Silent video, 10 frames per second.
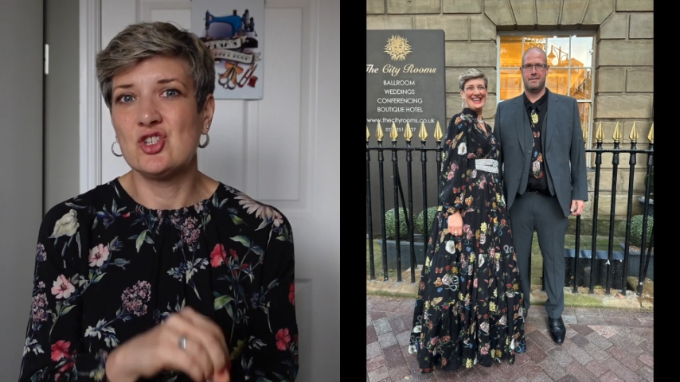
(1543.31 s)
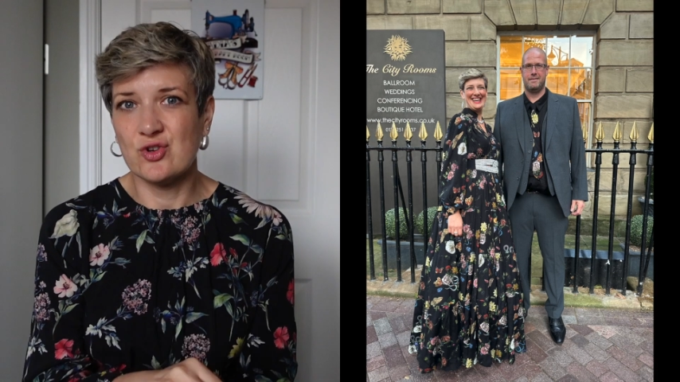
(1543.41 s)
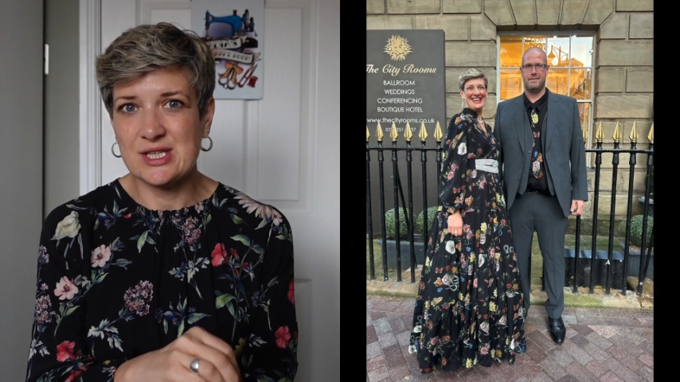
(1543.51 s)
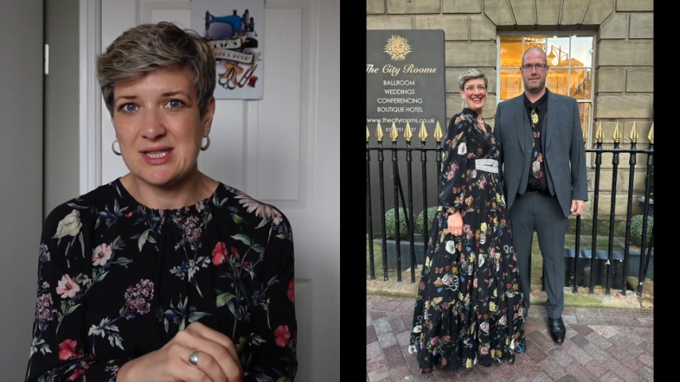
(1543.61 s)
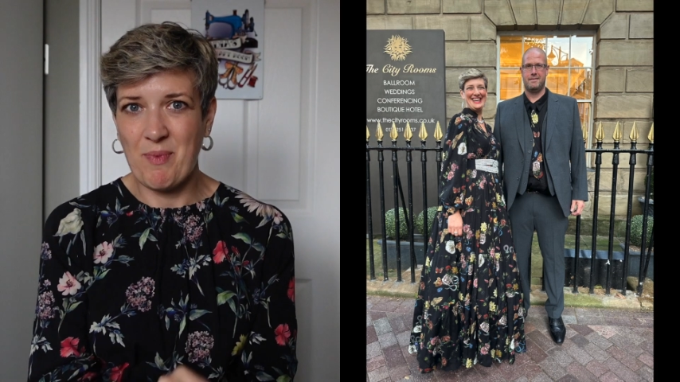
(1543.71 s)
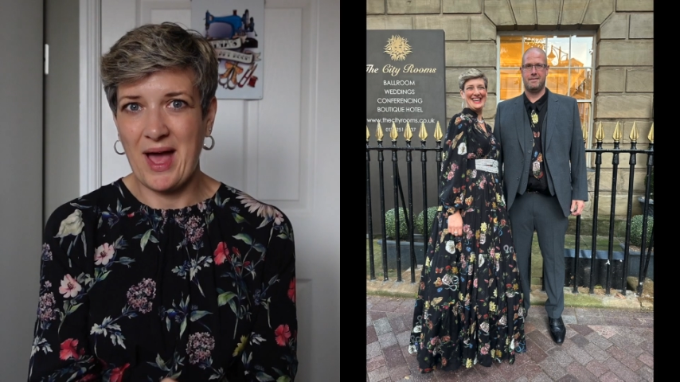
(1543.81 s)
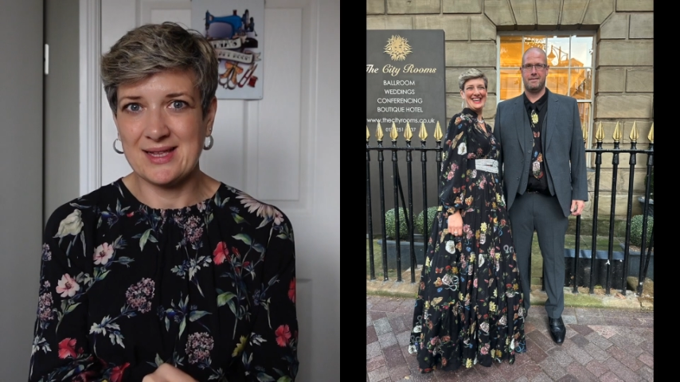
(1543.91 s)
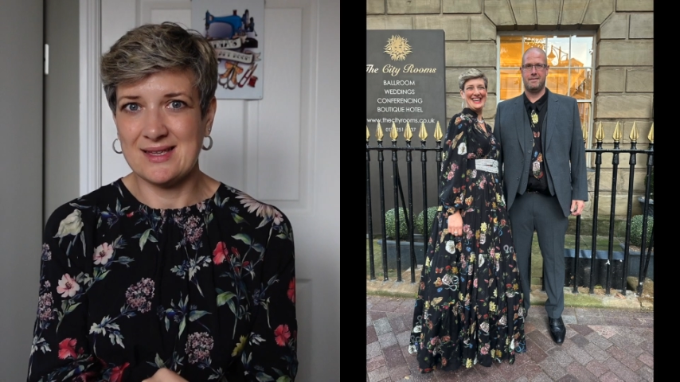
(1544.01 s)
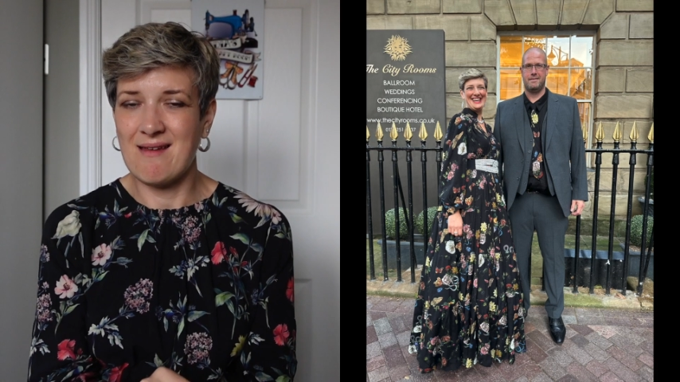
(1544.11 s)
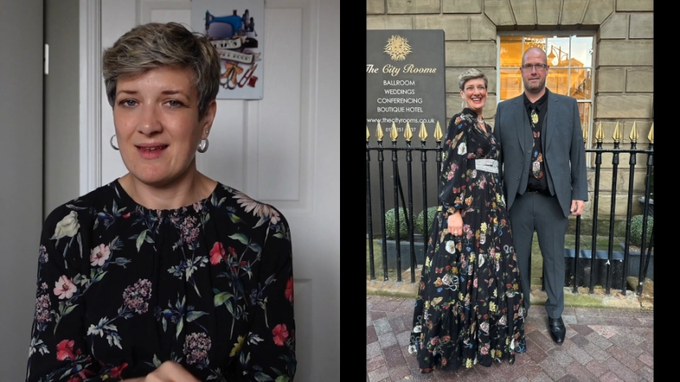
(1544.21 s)
trust the
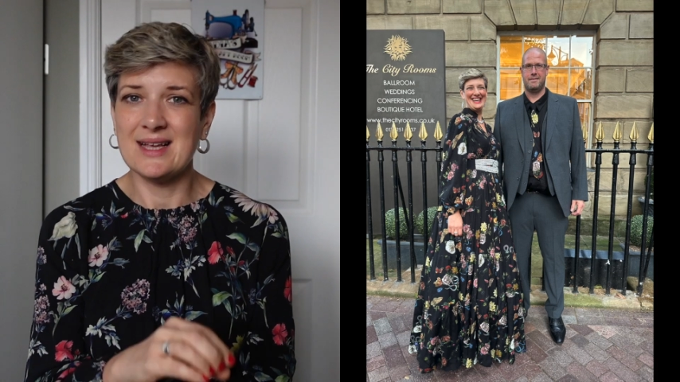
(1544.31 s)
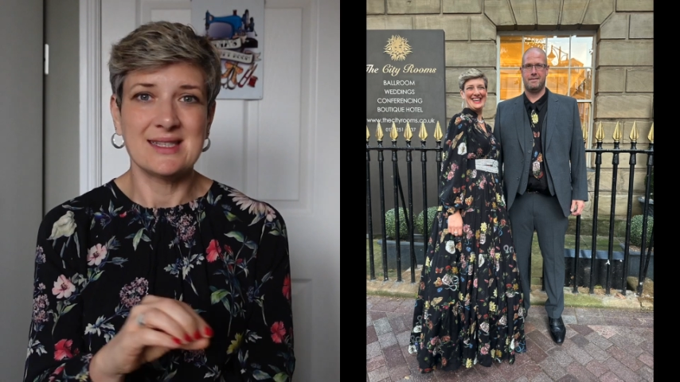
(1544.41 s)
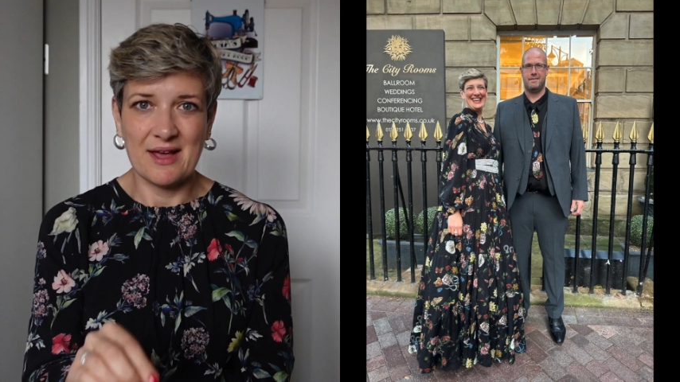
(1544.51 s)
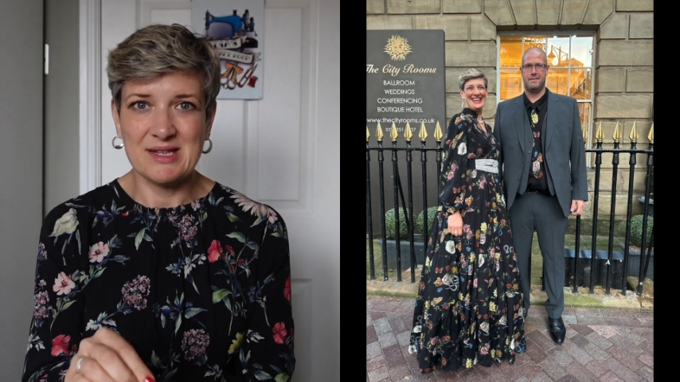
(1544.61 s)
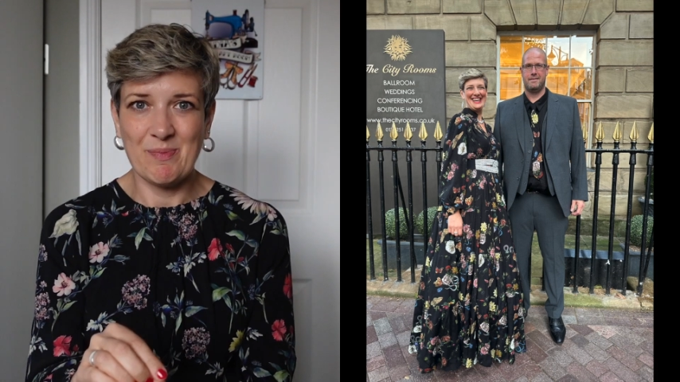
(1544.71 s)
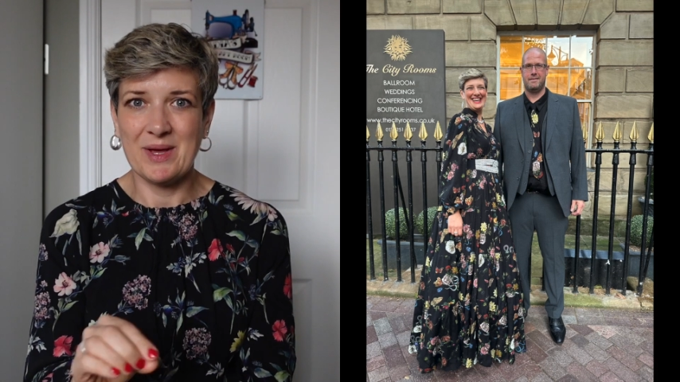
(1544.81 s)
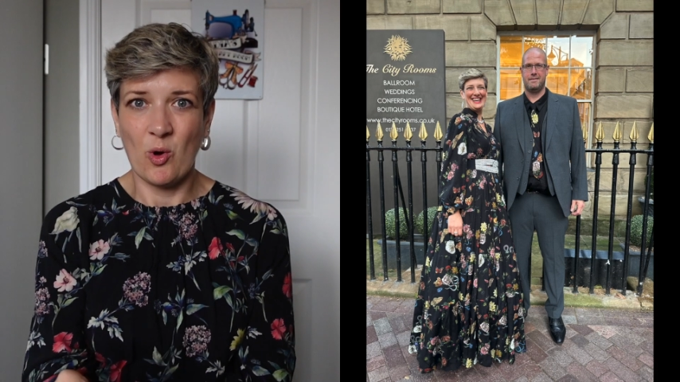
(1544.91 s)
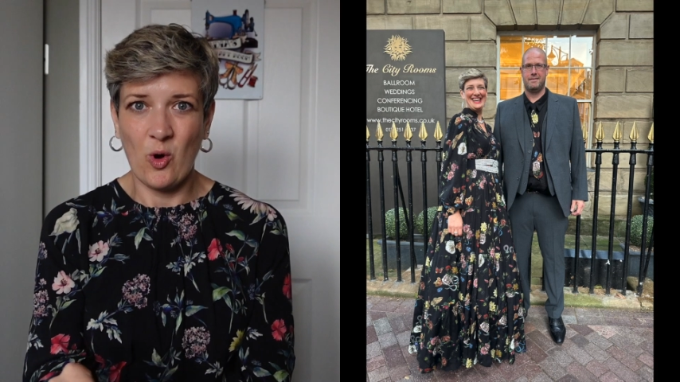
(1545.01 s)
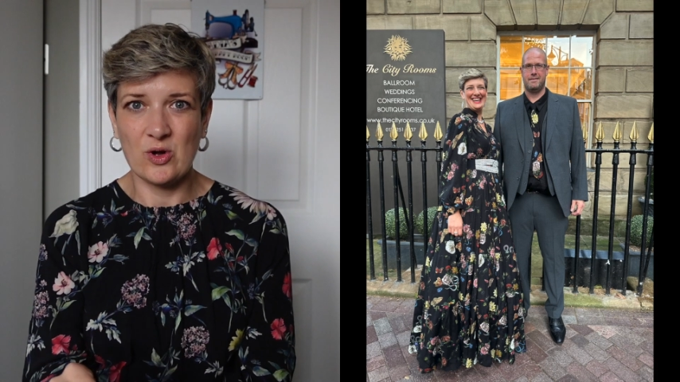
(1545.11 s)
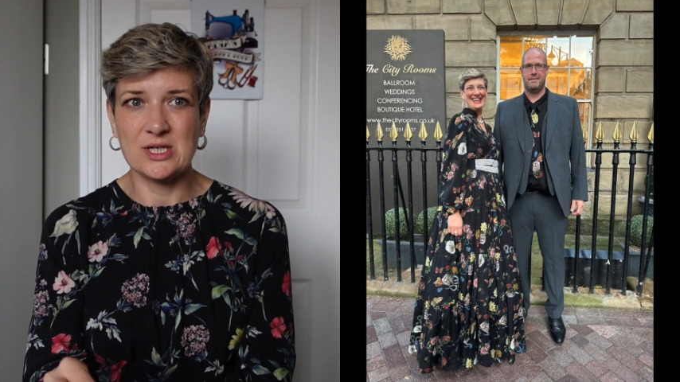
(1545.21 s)
pattern is going to be
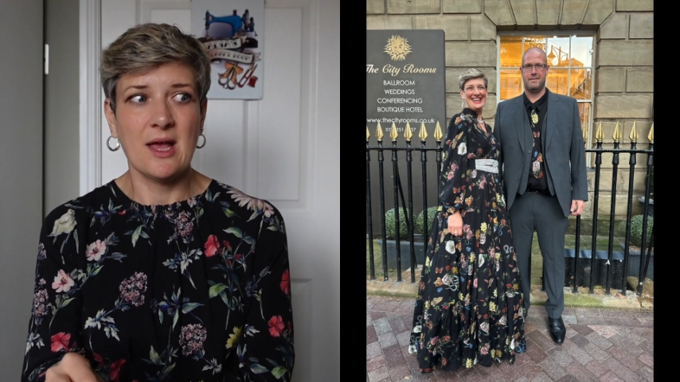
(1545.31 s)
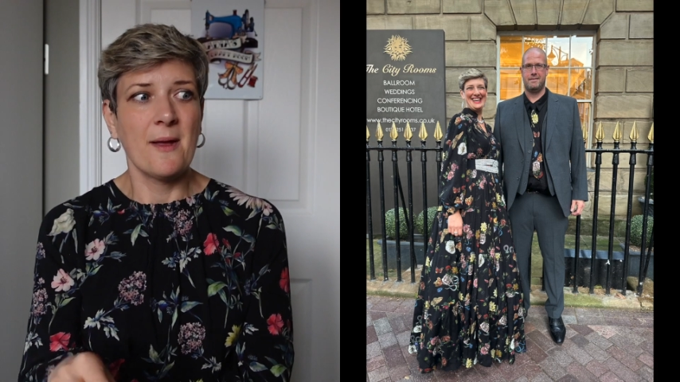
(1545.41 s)
good,